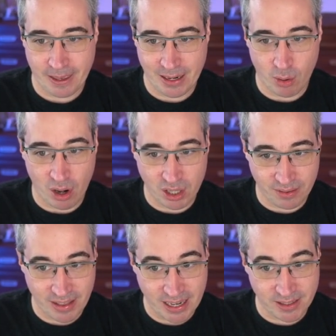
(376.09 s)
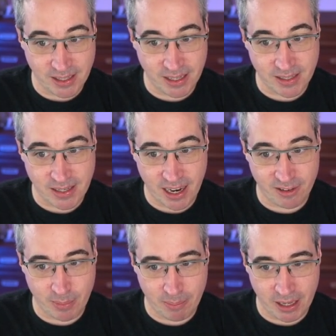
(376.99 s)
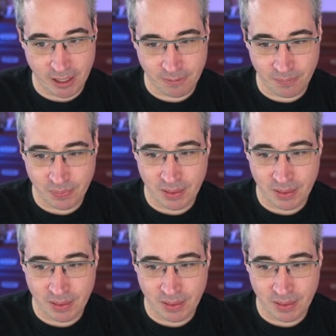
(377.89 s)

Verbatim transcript: And now all of that is inside of my main.